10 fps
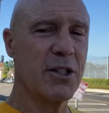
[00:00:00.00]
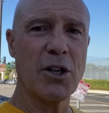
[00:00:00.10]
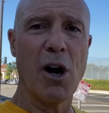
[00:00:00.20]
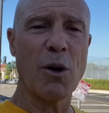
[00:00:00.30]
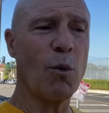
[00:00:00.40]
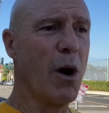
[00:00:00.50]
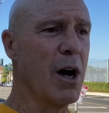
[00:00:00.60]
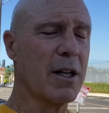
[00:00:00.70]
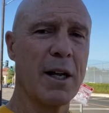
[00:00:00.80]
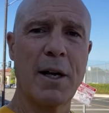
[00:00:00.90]
dog
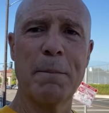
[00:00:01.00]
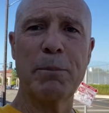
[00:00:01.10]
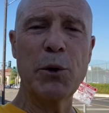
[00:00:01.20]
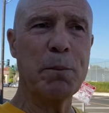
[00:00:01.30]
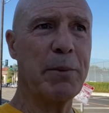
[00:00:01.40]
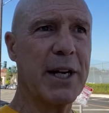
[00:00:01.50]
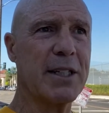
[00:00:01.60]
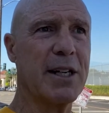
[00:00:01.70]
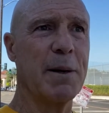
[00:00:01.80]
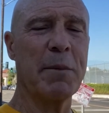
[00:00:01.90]
walk, poop
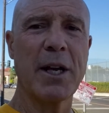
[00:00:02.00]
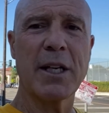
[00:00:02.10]
picked up,